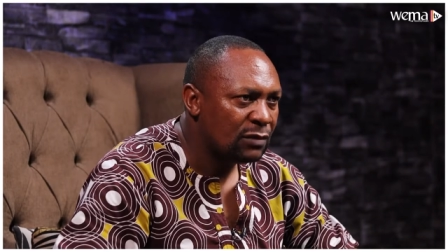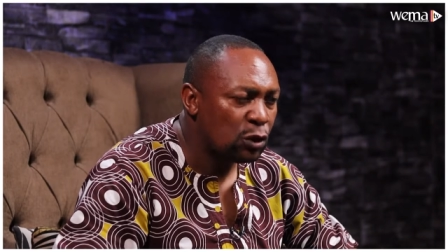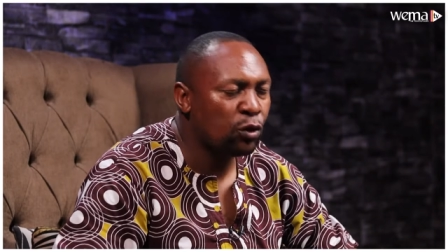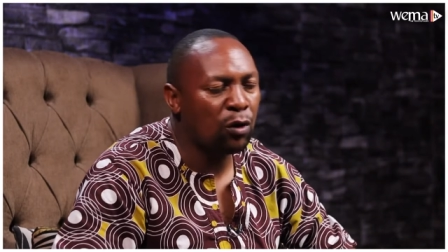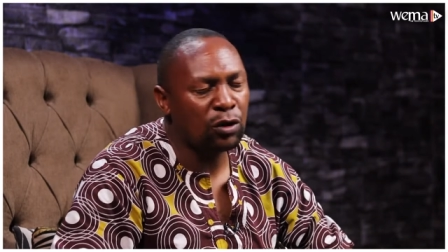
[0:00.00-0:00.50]

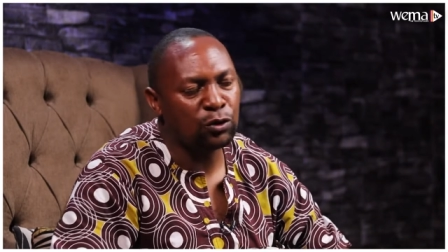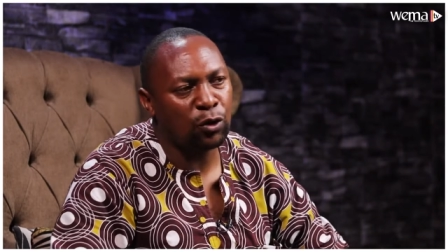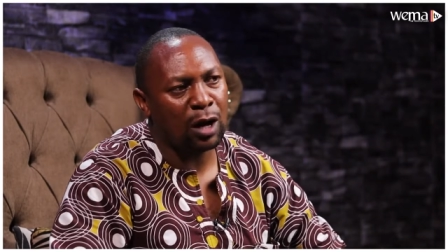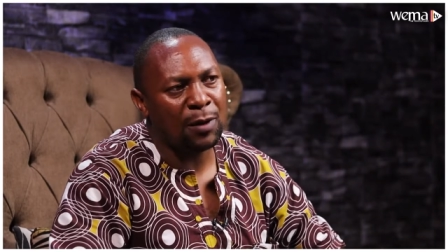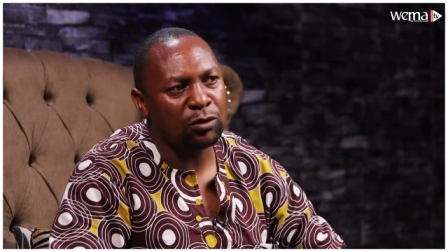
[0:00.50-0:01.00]
That's what I want to
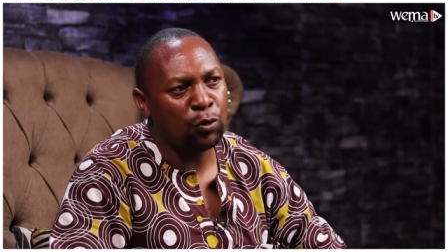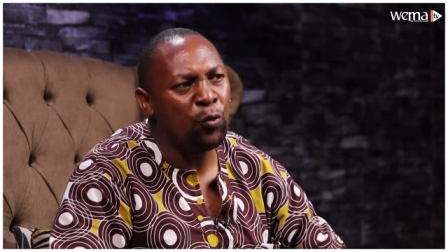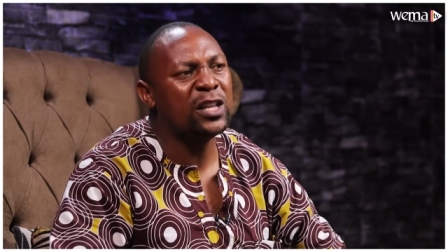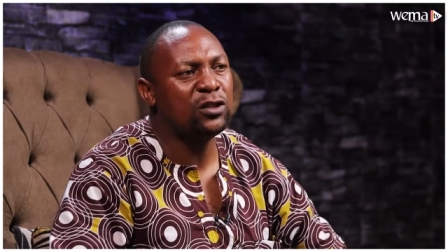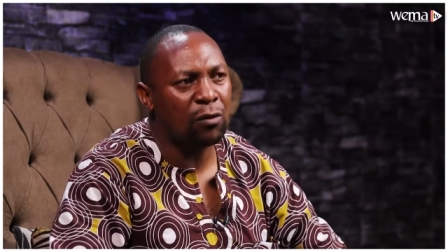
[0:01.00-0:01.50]
talk about.
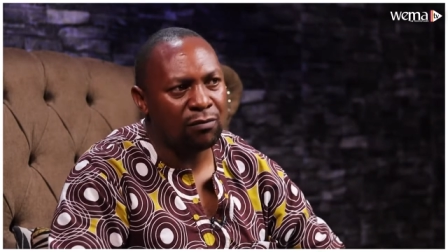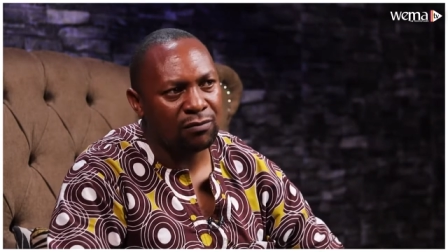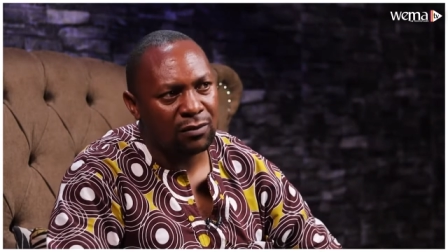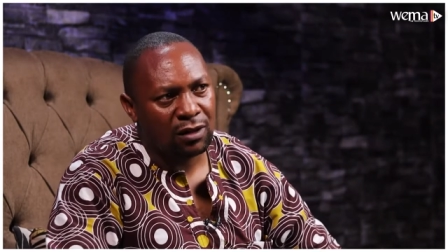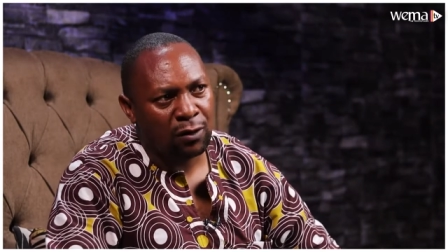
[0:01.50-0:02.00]
Wisdom
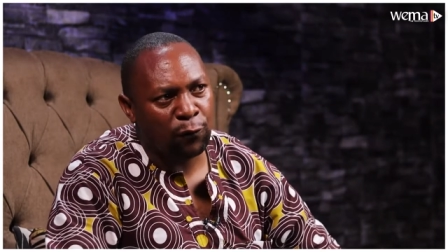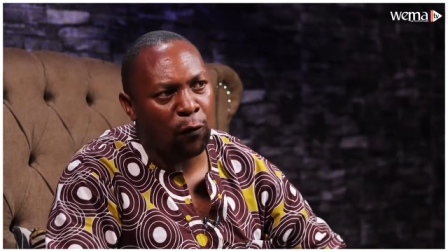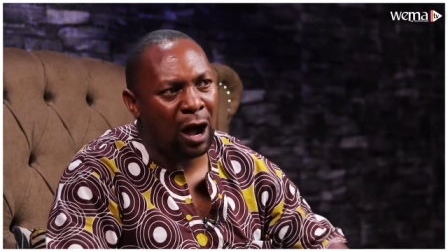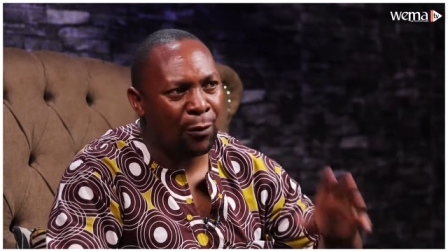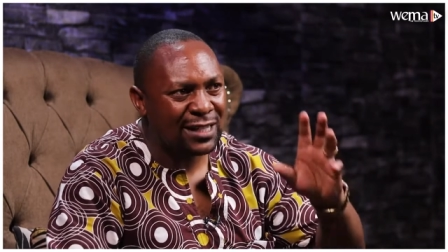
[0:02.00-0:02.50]

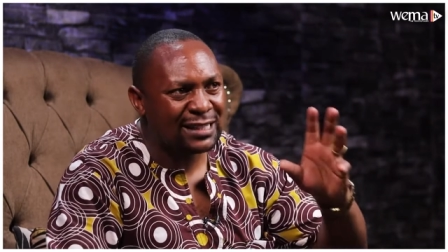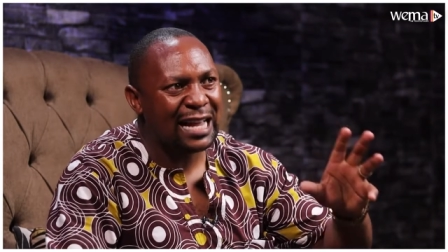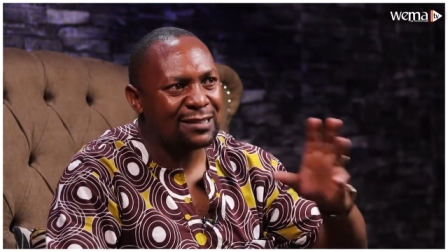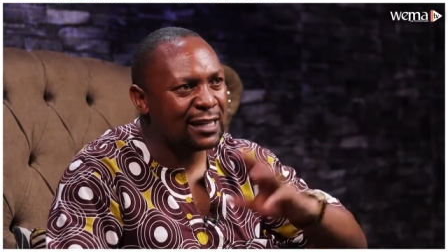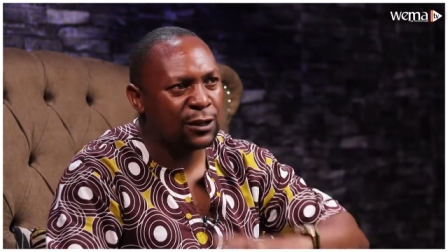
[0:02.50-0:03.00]
for our
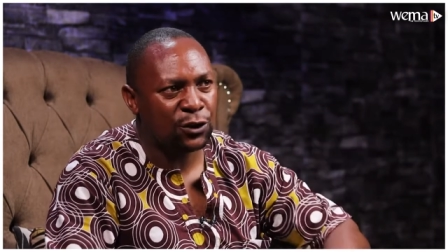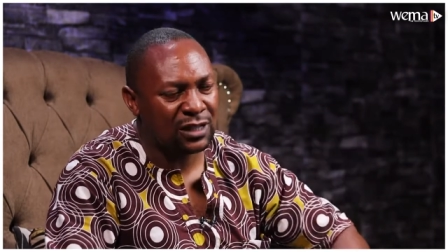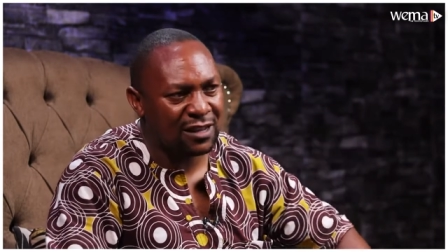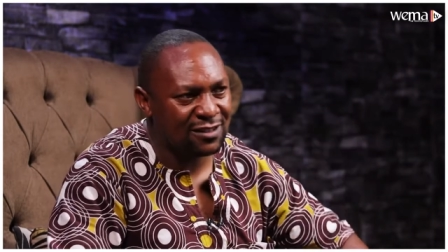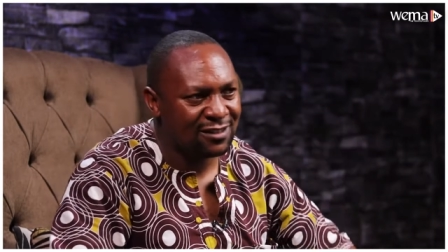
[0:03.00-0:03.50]
sons and
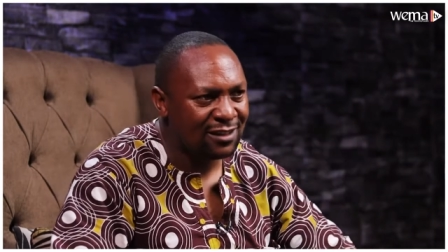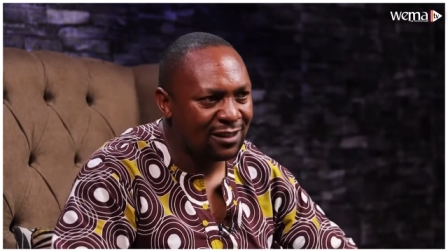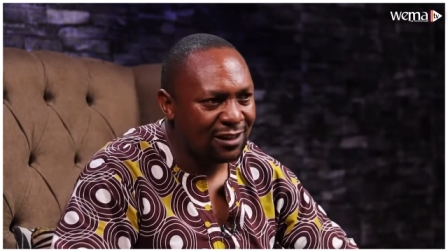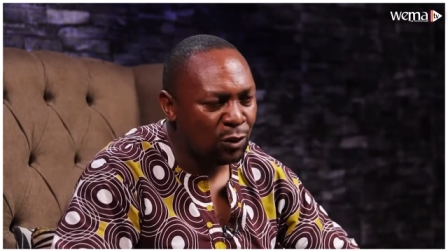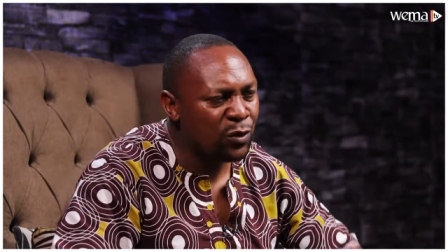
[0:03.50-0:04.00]
daughters.
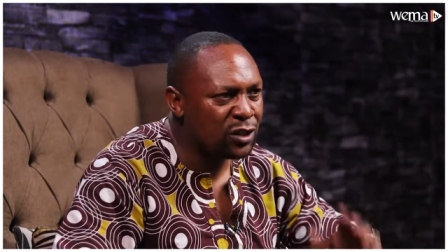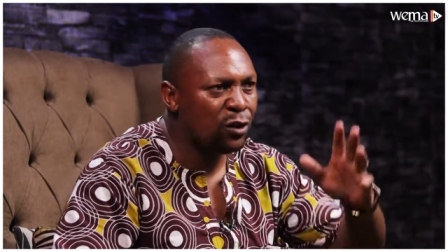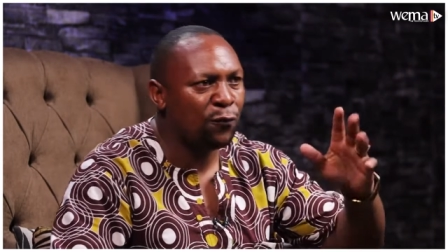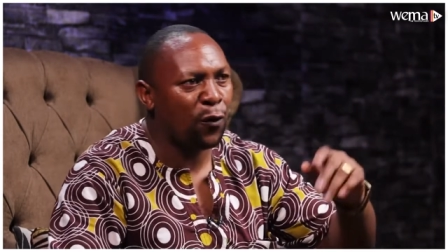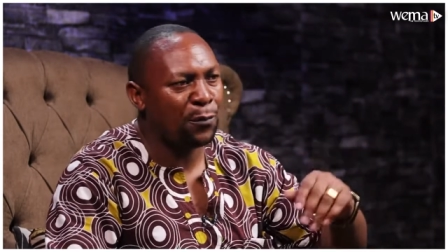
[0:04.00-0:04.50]

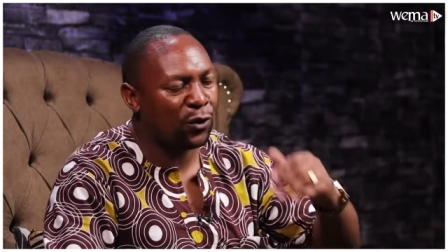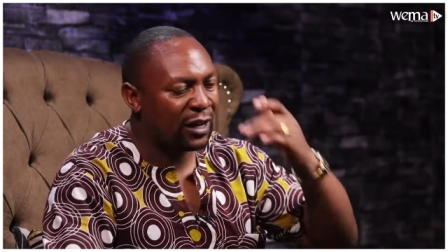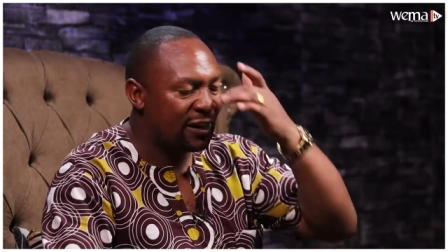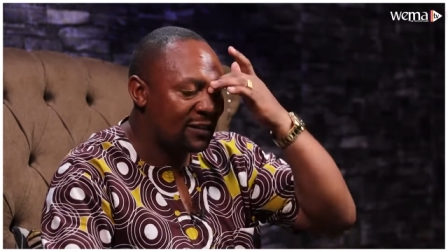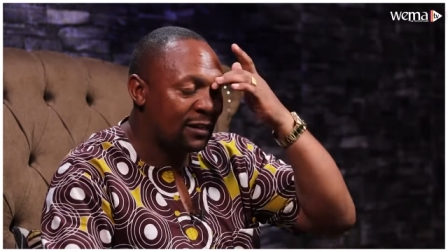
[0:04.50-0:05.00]
Wisdom for
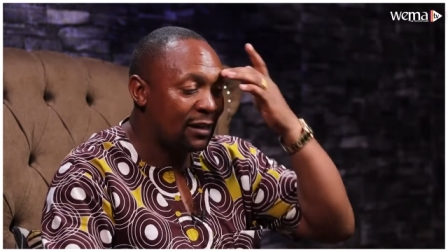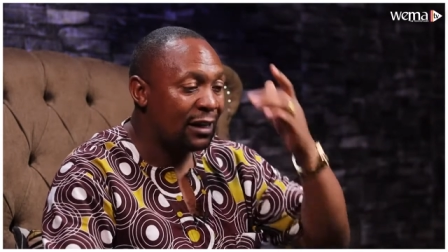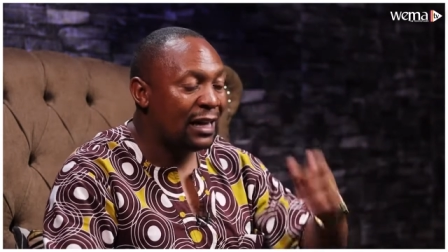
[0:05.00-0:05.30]
progress.